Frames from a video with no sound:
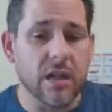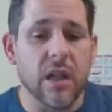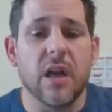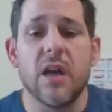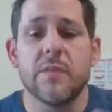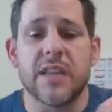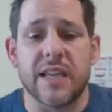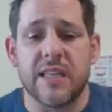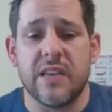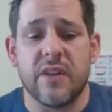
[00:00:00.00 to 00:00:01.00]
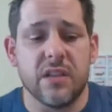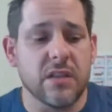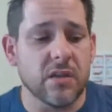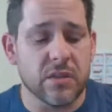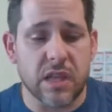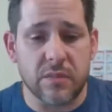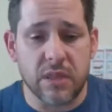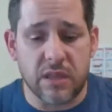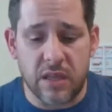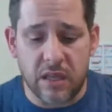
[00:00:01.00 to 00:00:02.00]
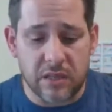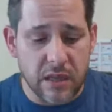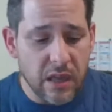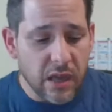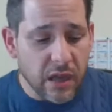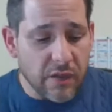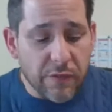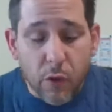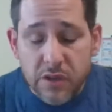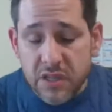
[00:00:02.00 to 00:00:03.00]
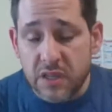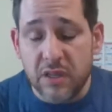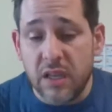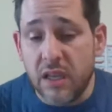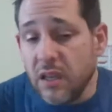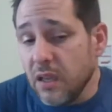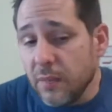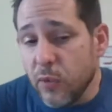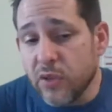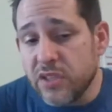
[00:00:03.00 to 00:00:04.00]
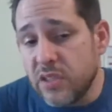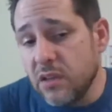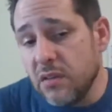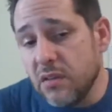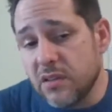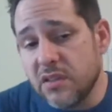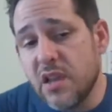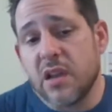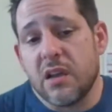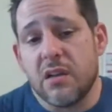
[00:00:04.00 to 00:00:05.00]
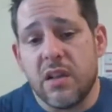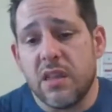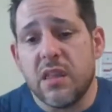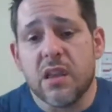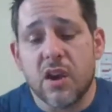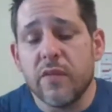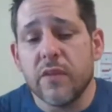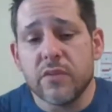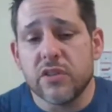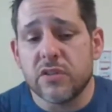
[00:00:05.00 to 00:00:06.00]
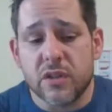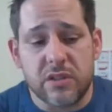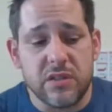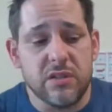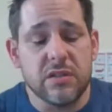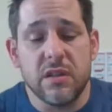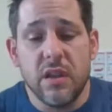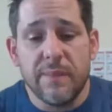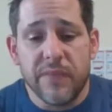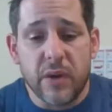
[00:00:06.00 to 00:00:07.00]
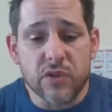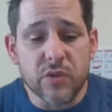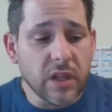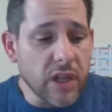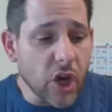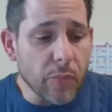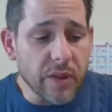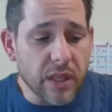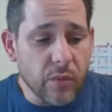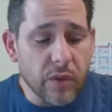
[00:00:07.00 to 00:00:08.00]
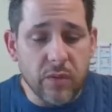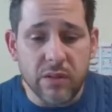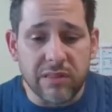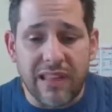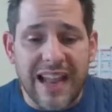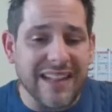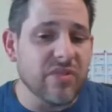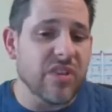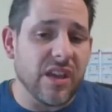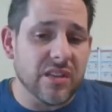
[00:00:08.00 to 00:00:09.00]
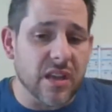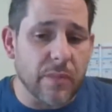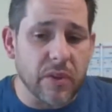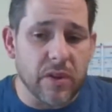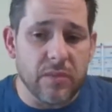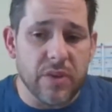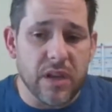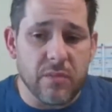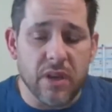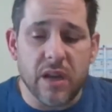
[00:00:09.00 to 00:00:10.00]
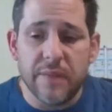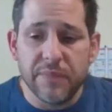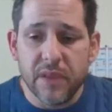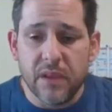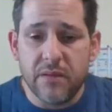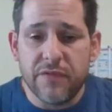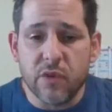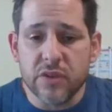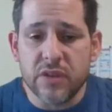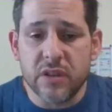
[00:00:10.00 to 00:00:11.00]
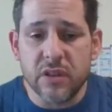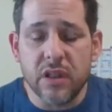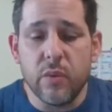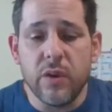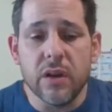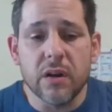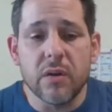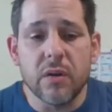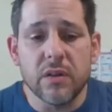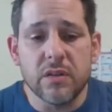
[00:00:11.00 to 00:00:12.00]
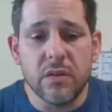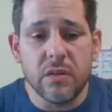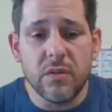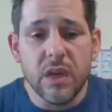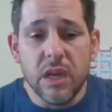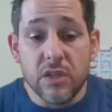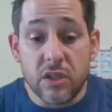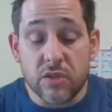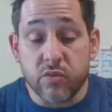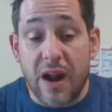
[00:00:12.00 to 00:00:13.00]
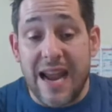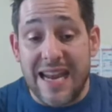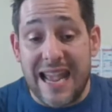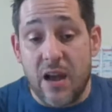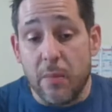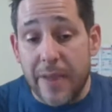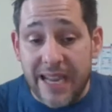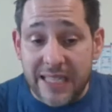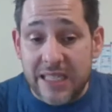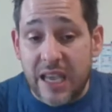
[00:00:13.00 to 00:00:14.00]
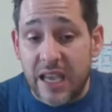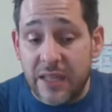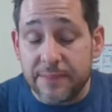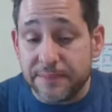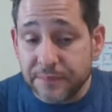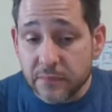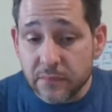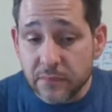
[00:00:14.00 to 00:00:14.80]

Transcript: clubs, activities, those types of things. Unfortunately, we're still stuck underneath the COVID restrictions. I was really hoping that we would lighten things up a little bit, but unfortunately, we are going to just right now maintain